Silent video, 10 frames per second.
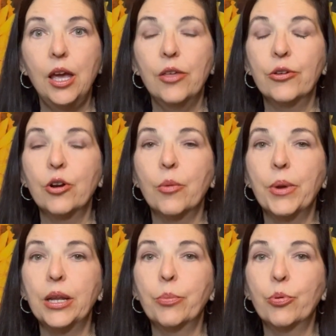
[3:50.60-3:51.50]
There are
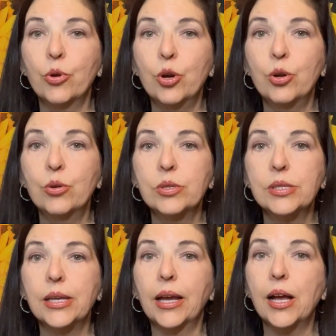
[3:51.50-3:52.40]
many pros
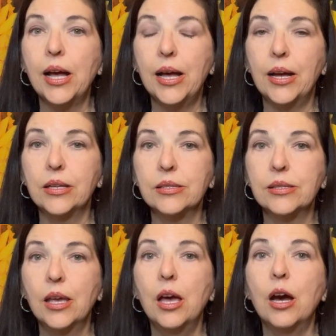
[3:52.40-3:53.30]
and cons
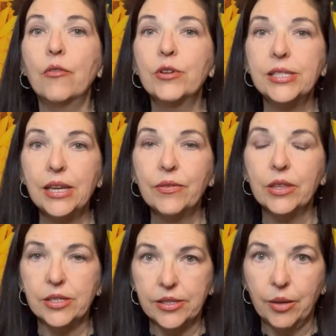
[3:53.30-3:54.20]
of receiving
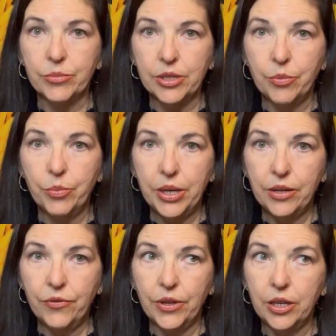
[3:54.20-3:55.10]
this lump sum
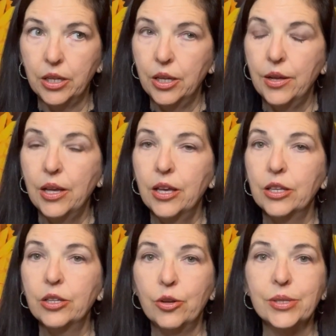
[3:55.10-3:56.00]
benefit.
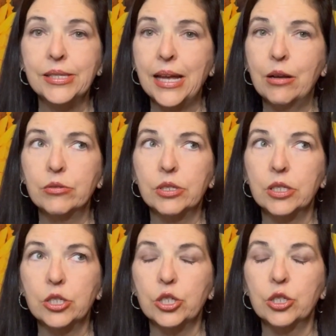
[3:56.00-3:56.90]
You know, it sounds
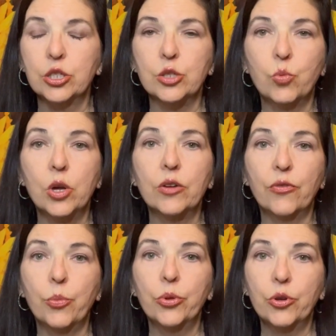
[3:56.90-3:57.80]
initially just
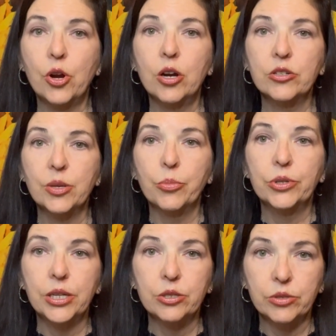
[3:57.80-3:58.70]
wonderful, but there are some
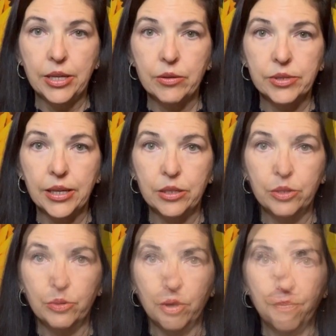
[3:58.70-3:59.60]
potential downsides to it.